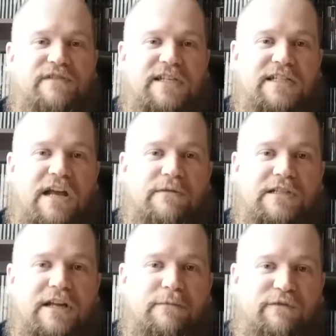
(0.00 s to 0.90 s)
six hours
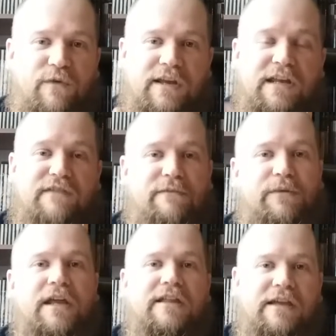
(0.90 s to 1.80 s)
later before you can even
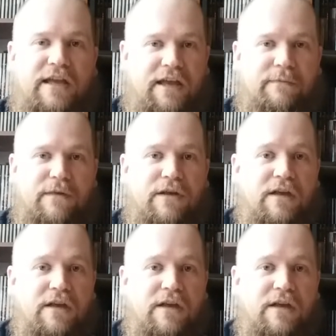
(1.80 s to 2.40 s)
play the game.